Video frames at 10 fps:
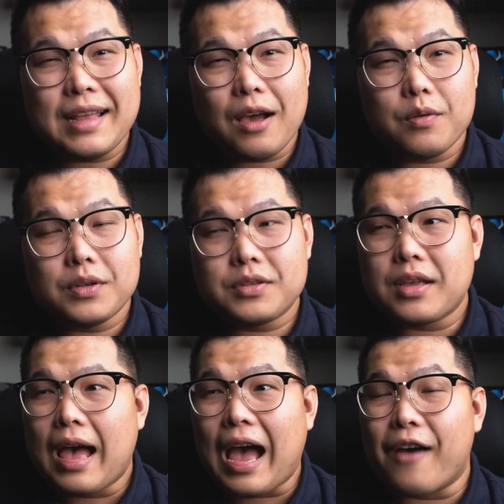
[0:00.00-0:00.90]
hours
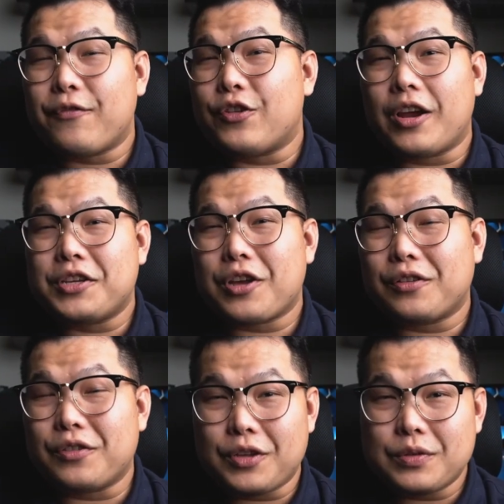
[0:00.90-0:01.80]
after I start
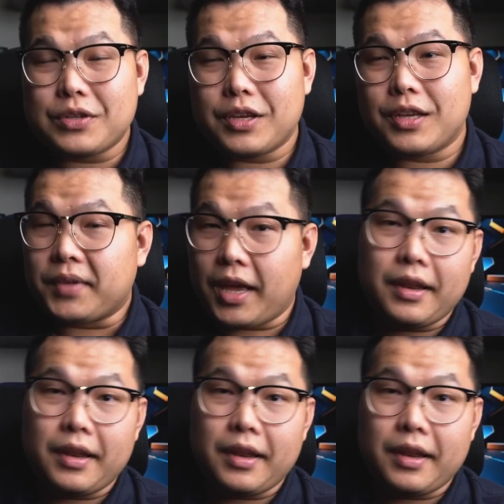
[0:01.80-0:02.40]
to use it. And